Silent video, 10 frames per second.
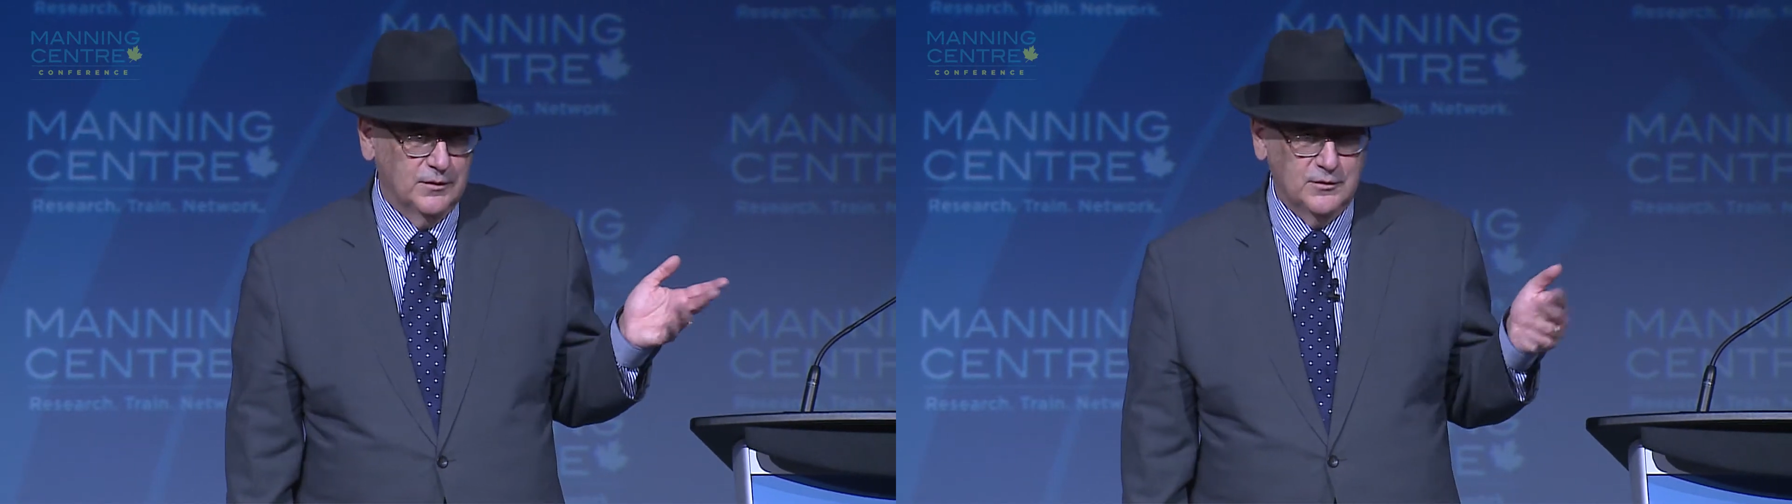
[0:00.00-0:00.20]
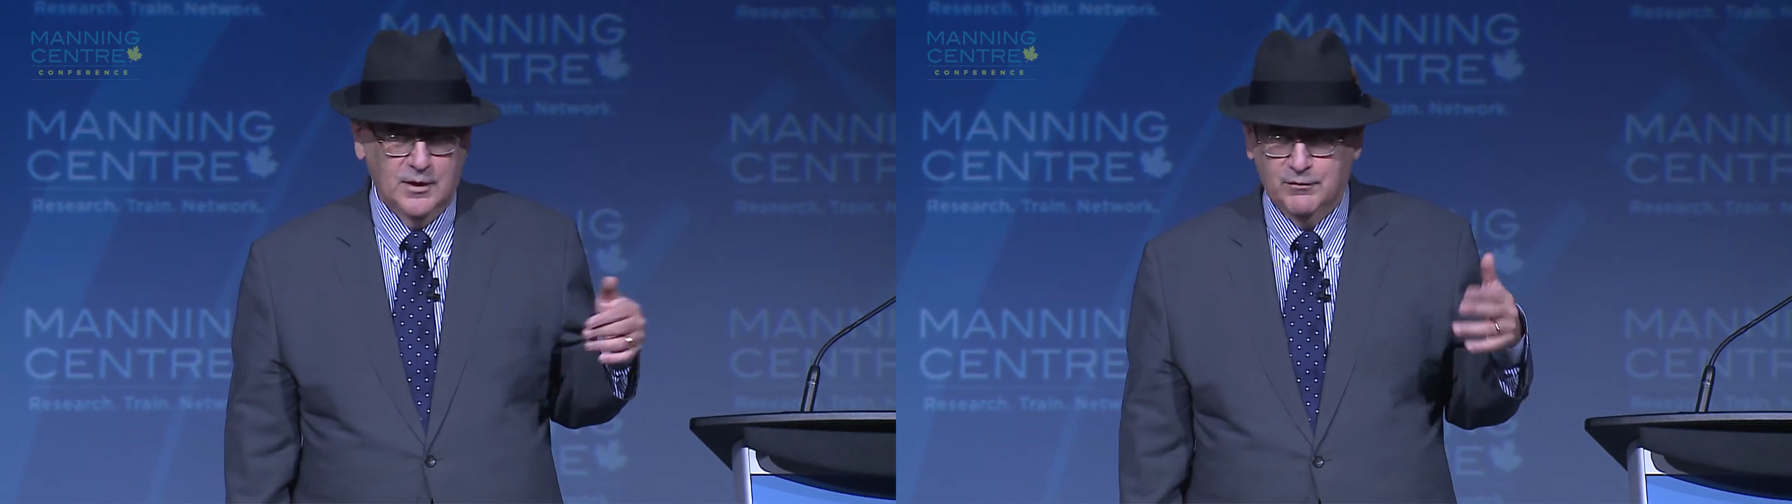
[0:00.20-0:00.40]

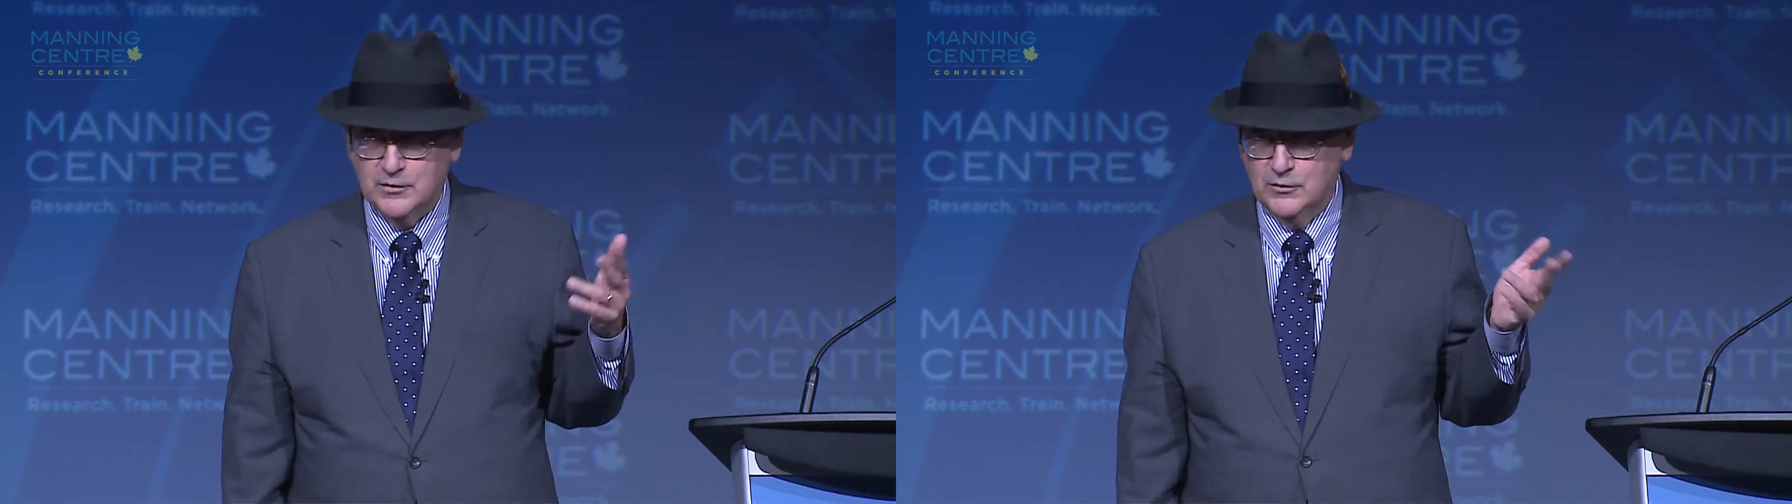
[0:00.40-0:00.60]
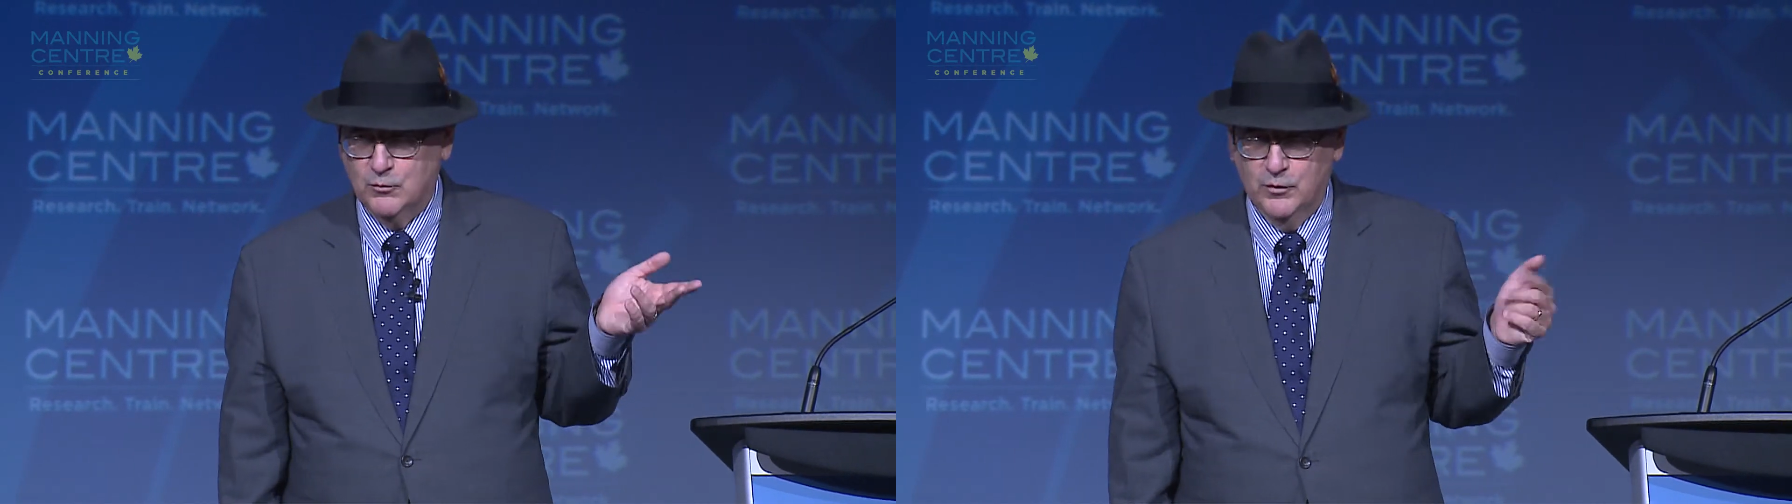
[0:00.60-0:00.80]
and
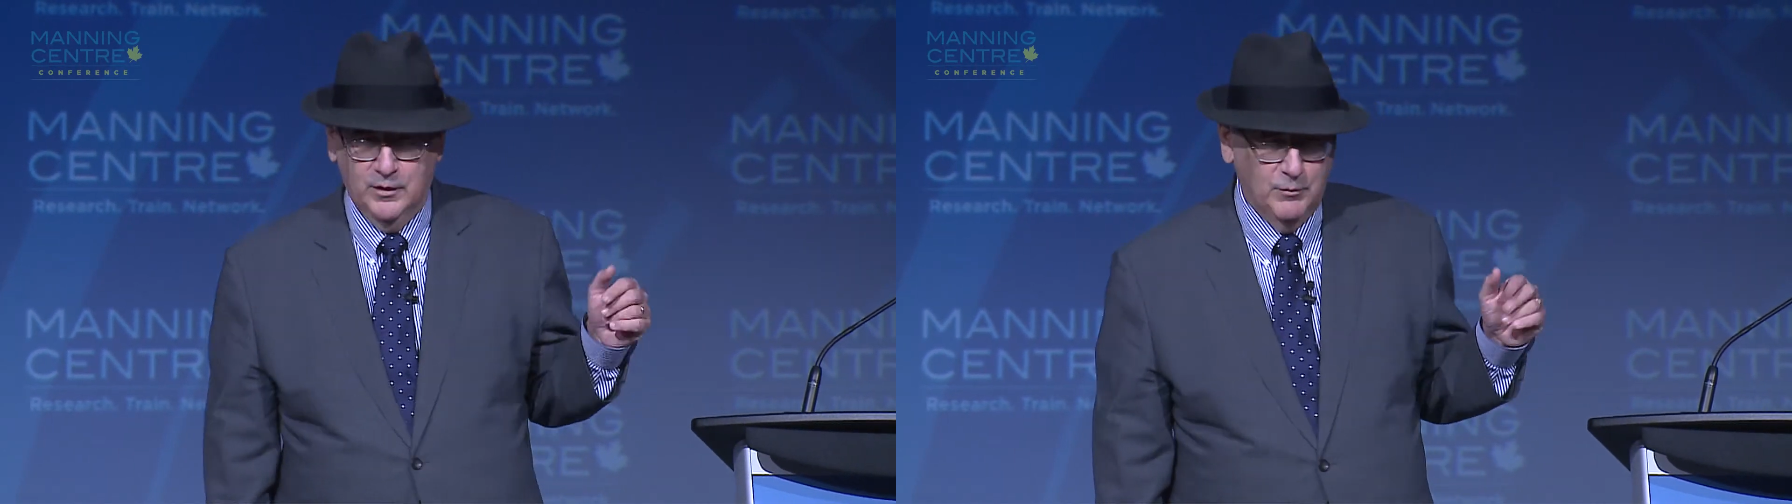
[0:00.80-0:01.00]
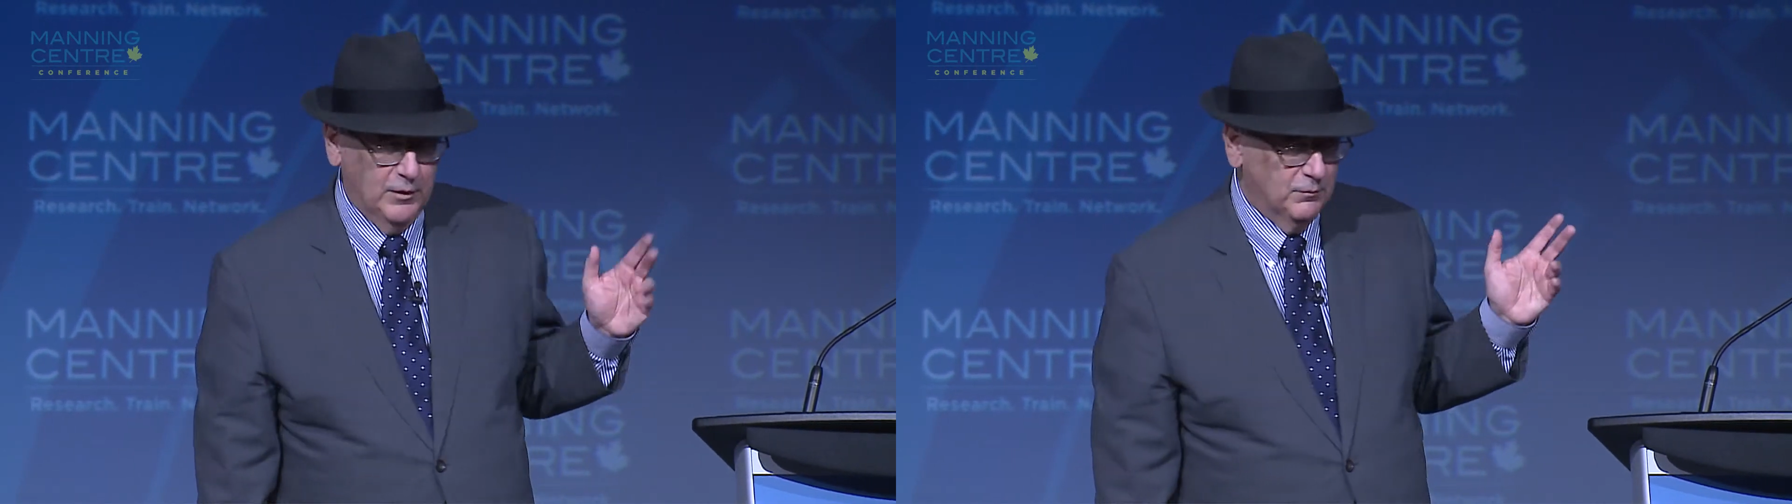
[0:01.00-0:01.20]
Jefferson's worried
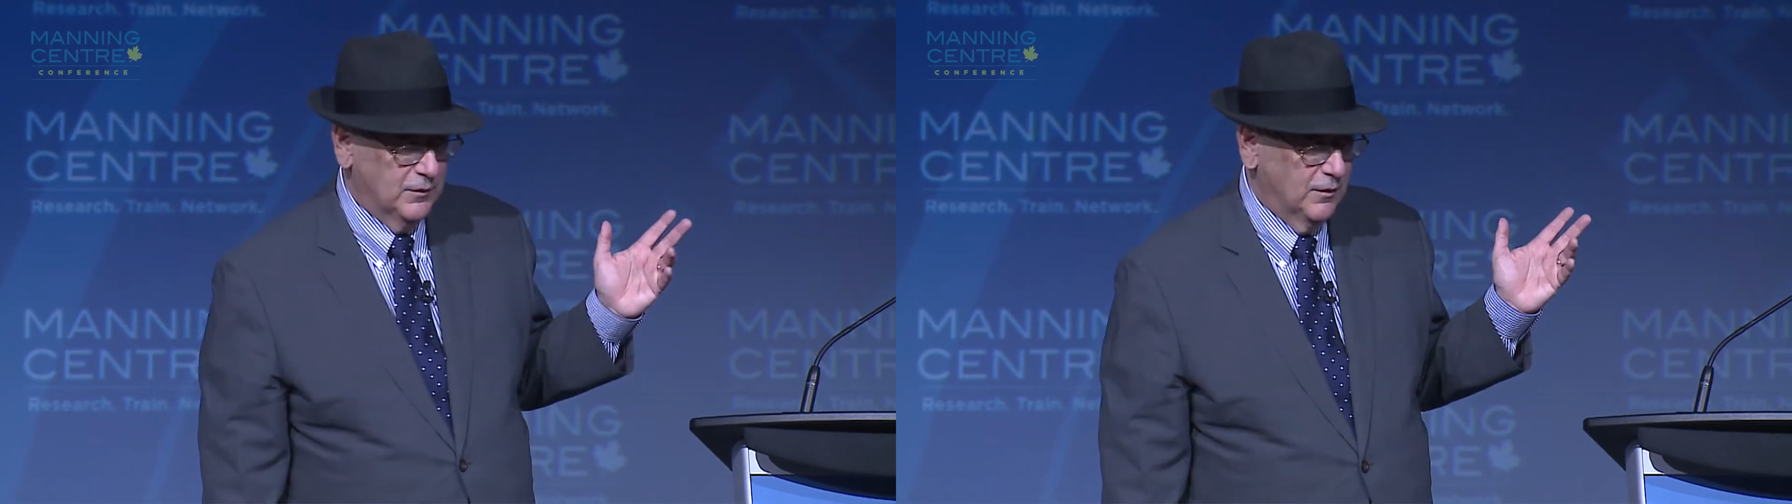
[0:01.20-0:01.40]
about